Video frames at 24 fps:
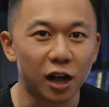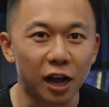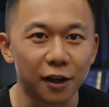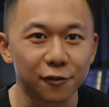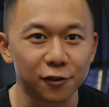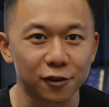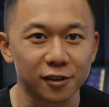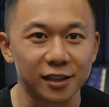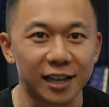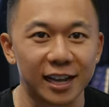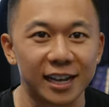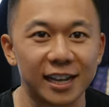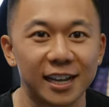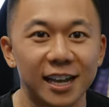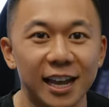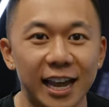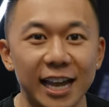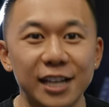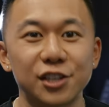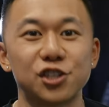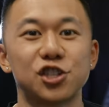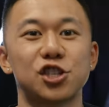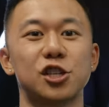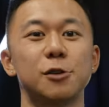of your light
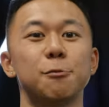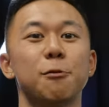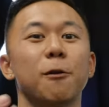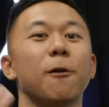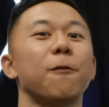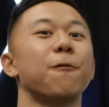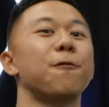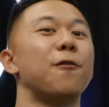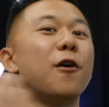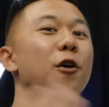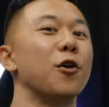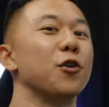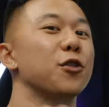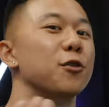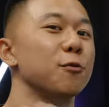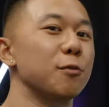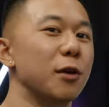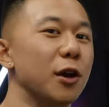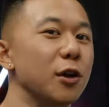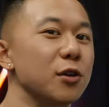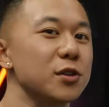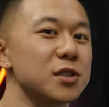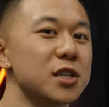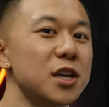and super far
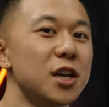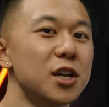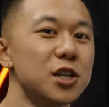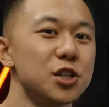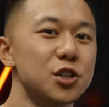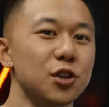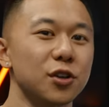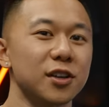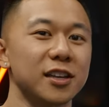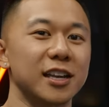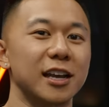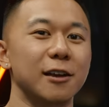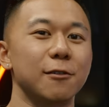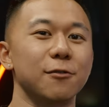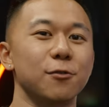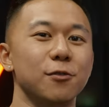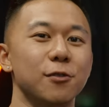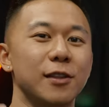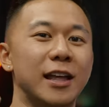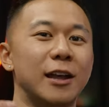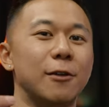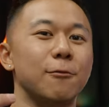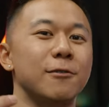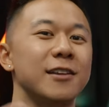throws so you can
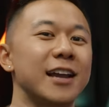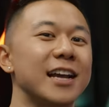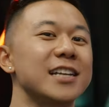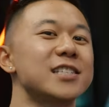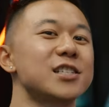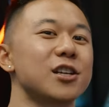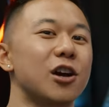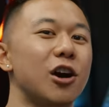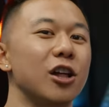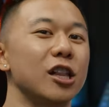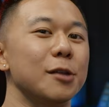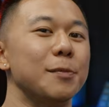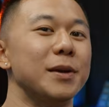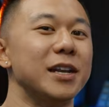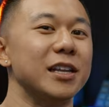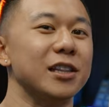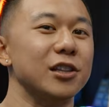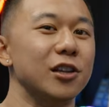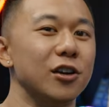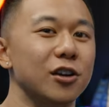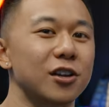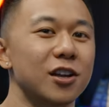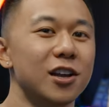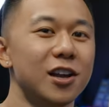get that nice
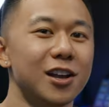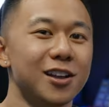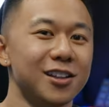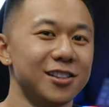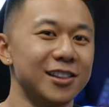collimated look